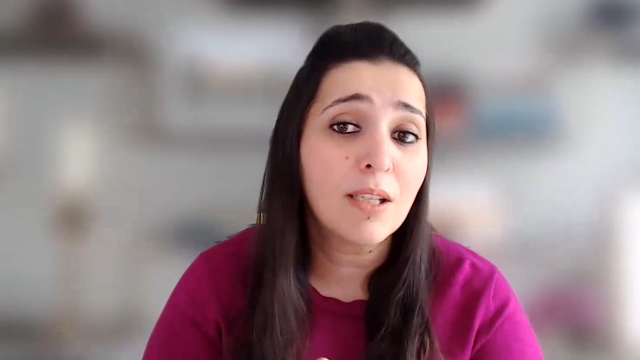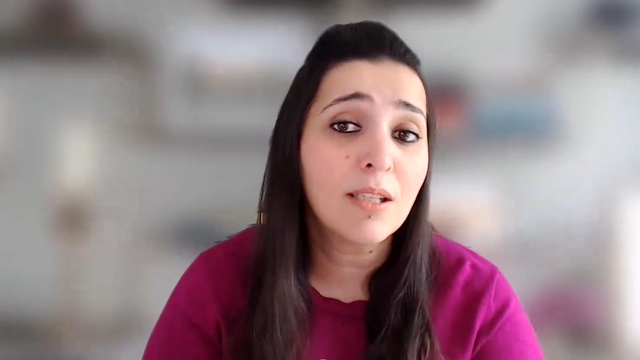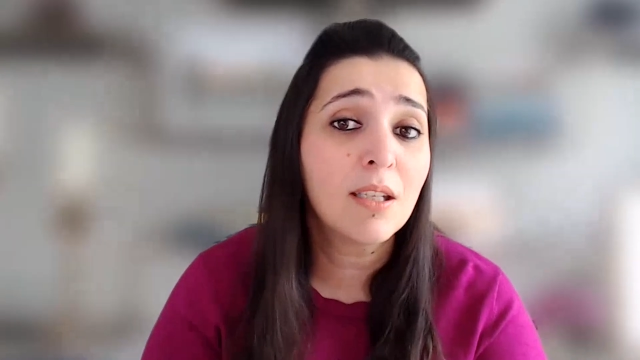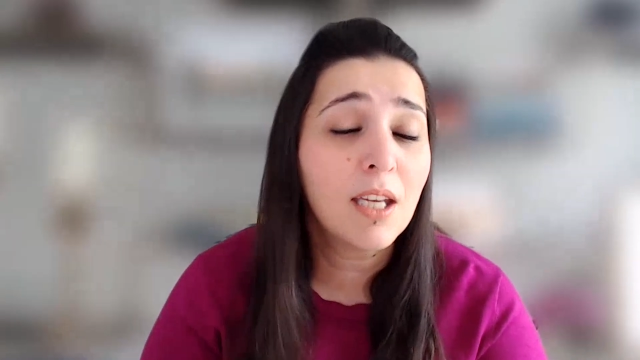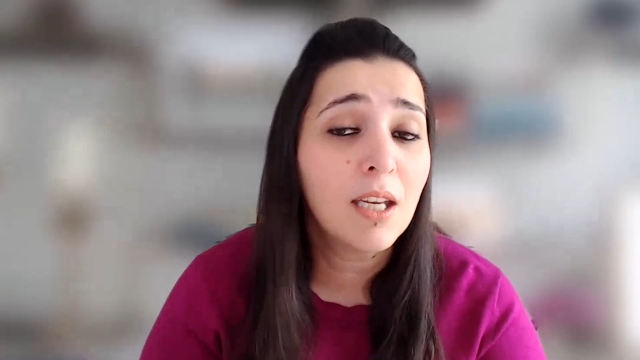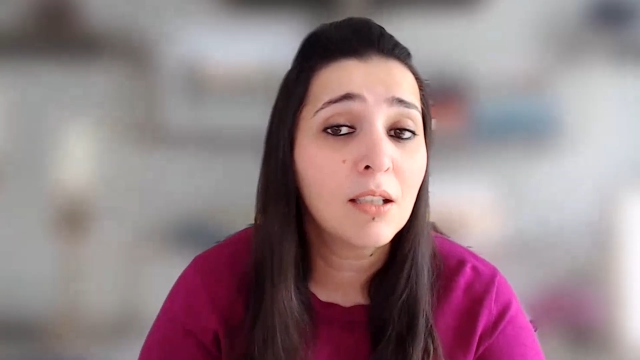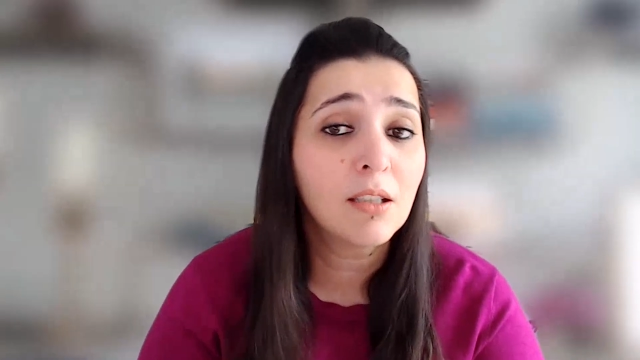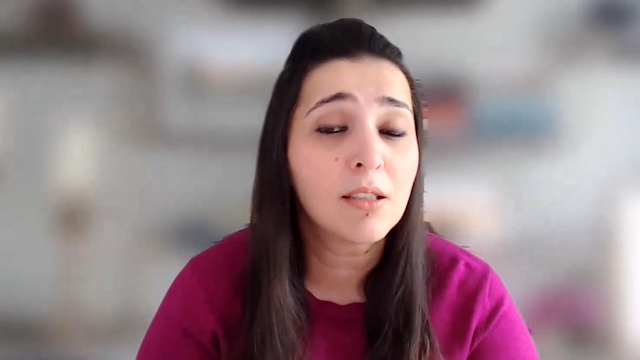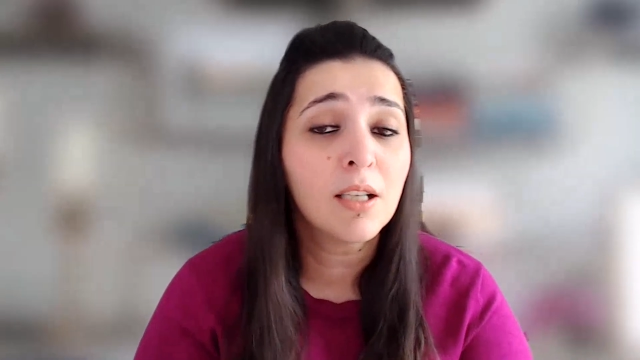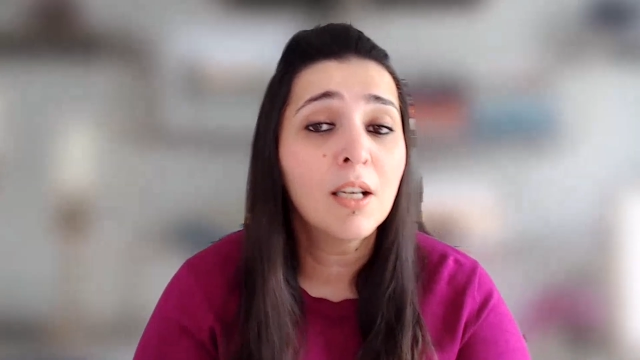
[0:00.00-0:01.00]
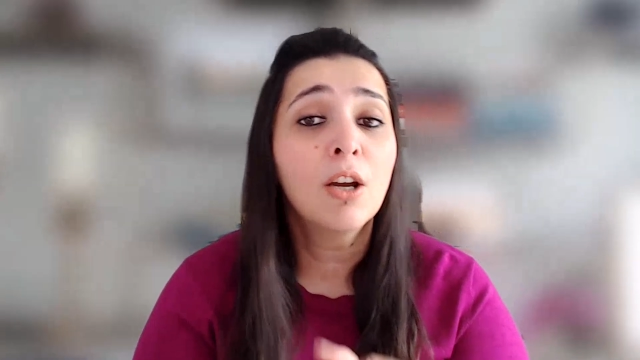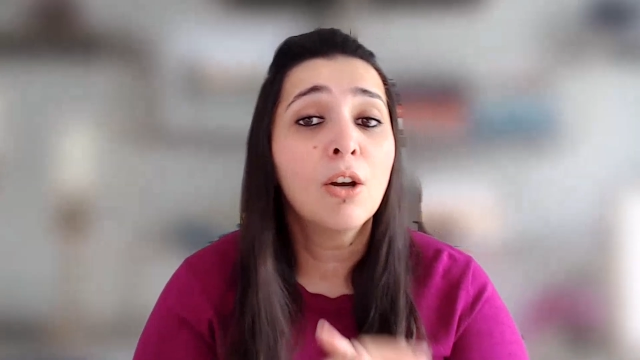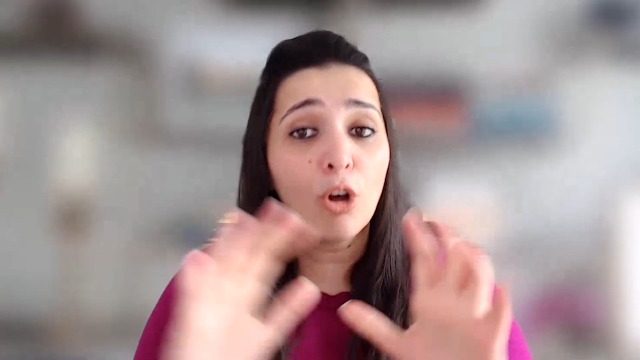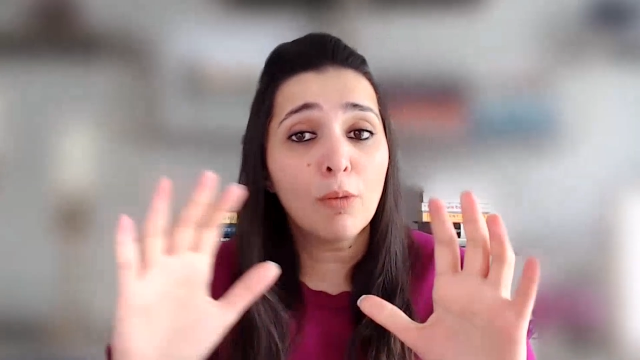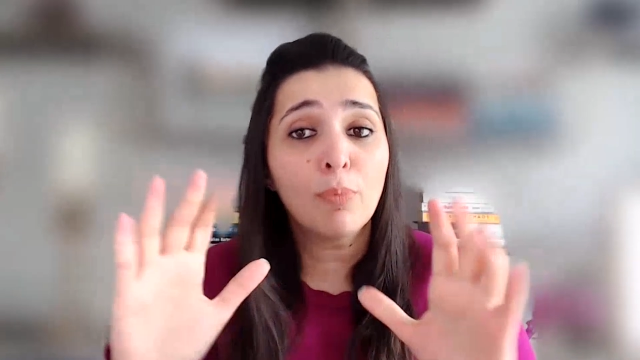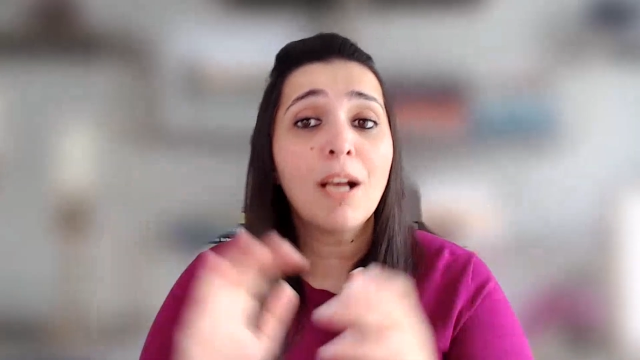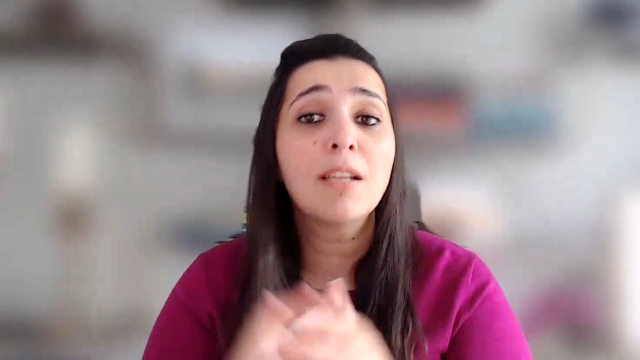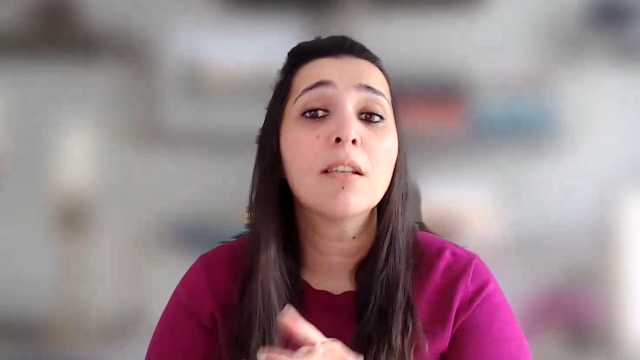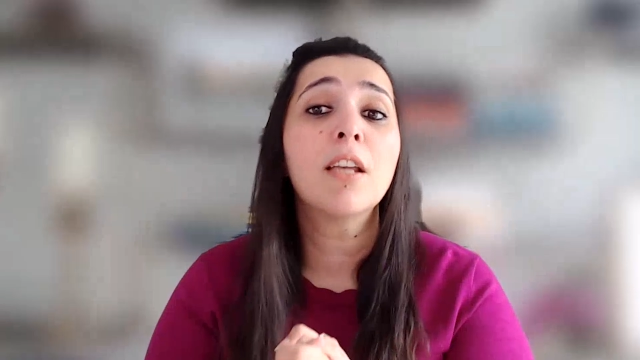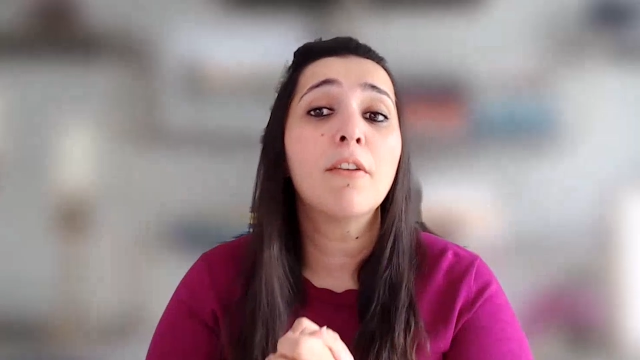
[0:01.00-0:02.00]
US yields. Gold
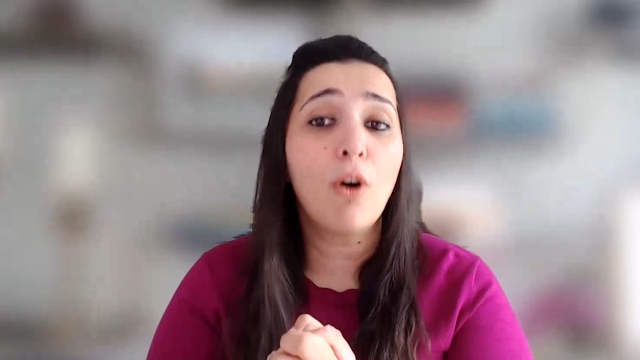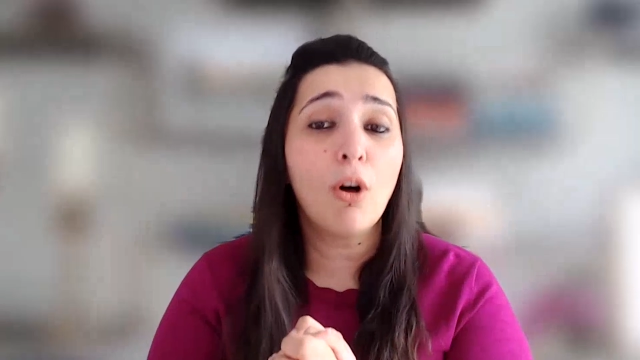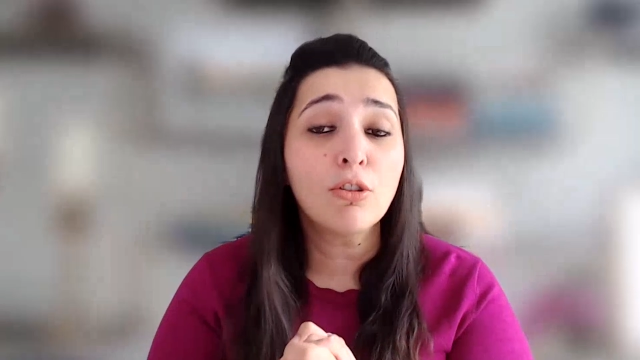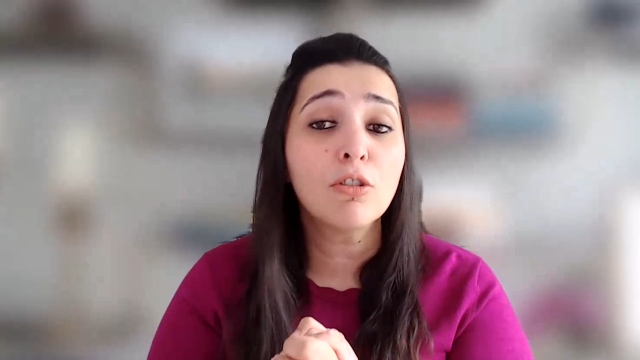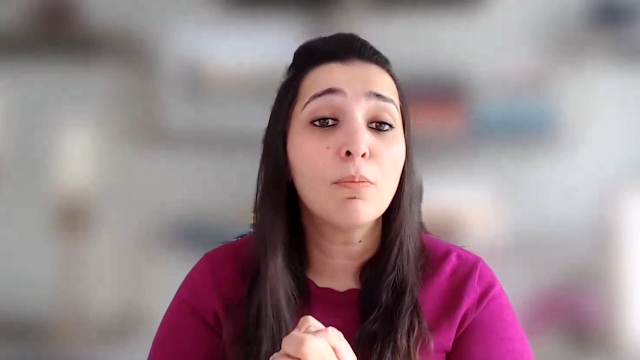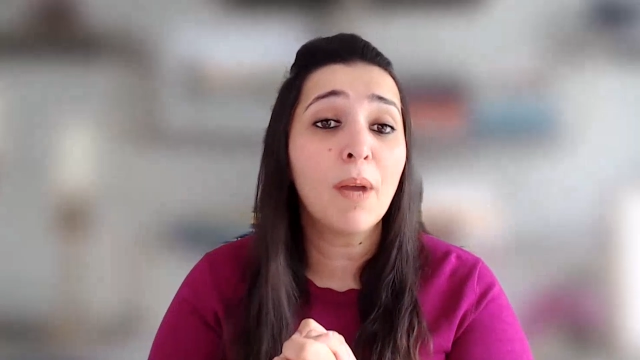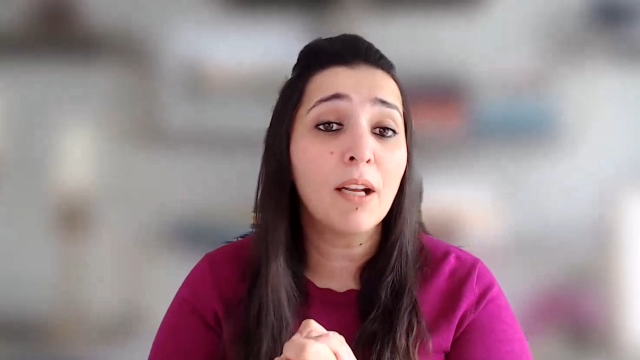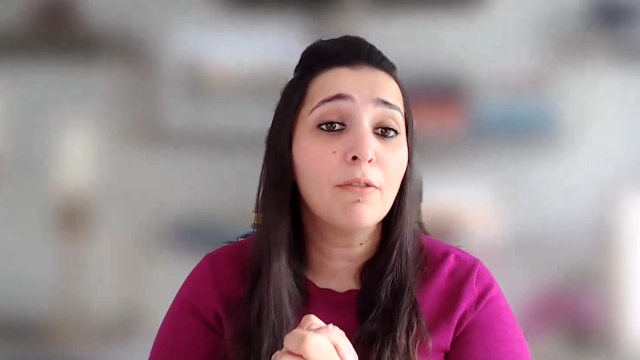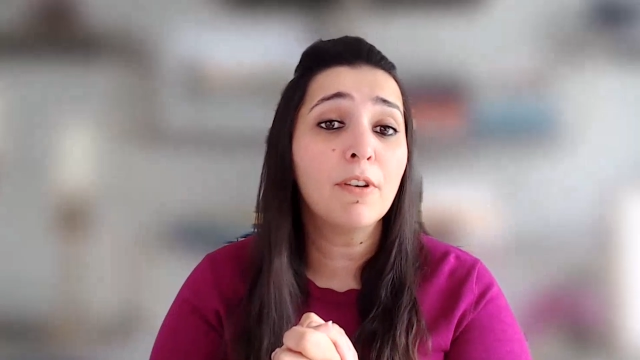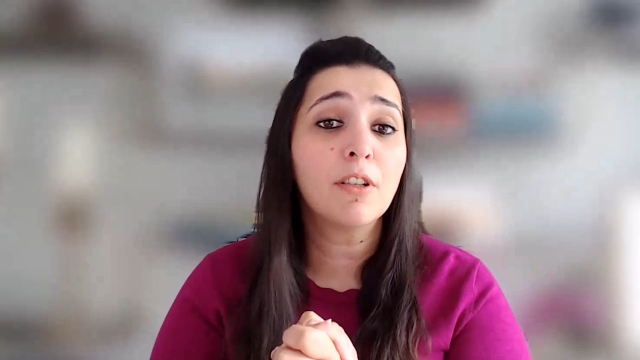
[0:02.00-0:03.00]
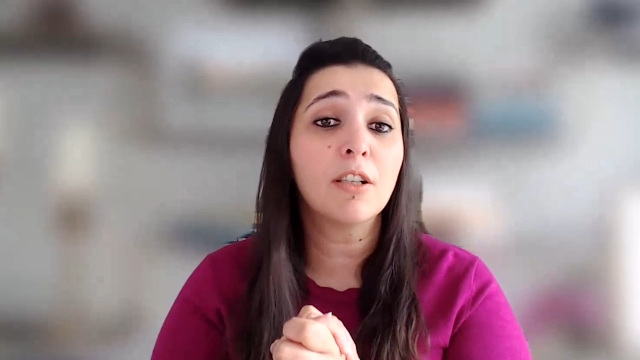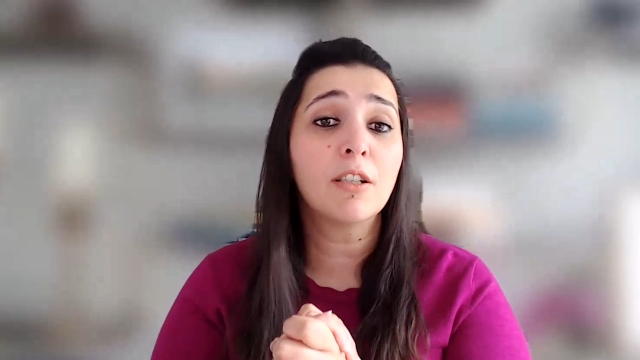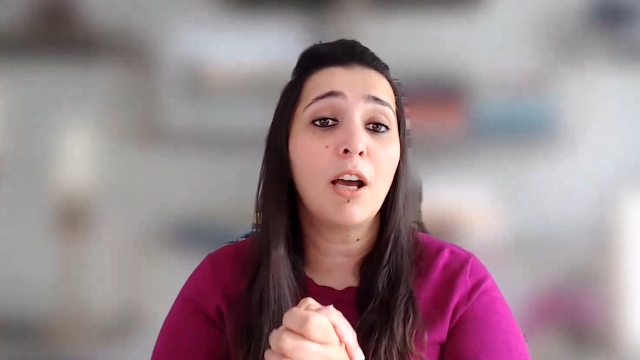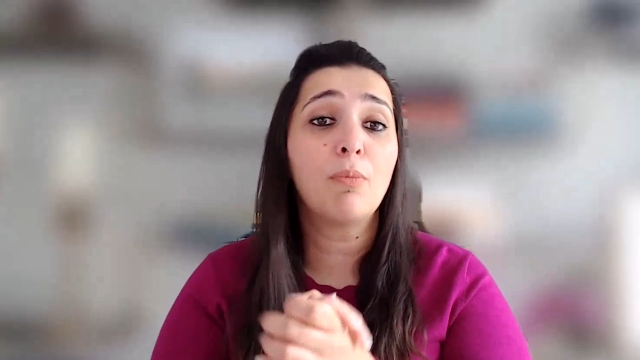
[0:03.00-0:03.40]
prices have also benefited.